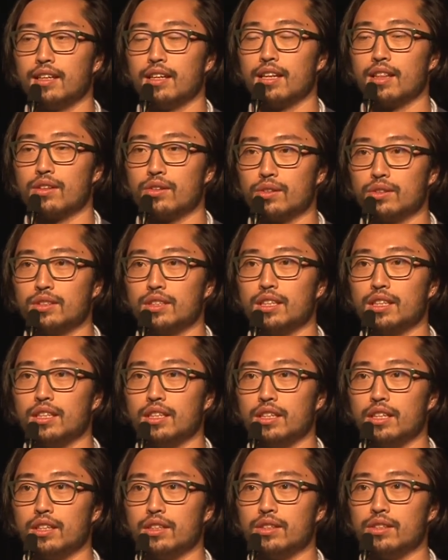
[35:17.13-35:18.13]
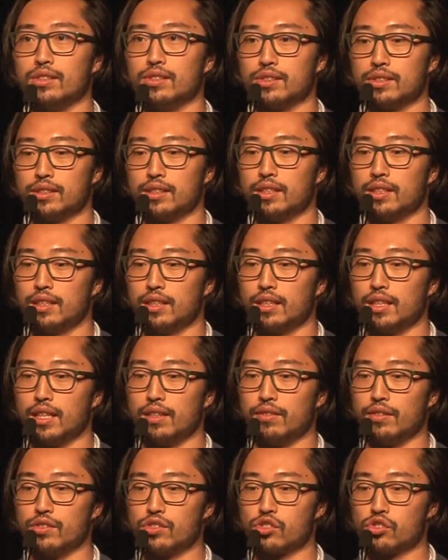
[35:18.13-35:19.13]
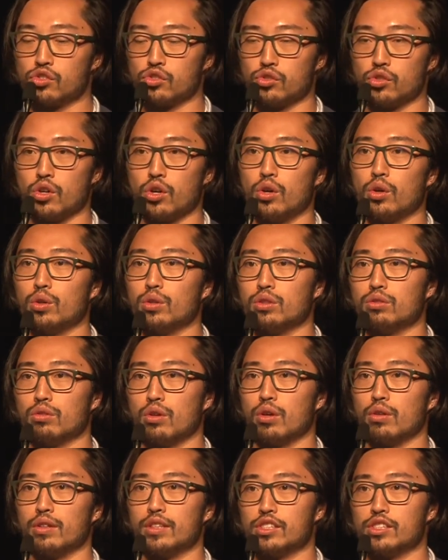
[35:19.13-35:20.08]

13 years of a slow growth.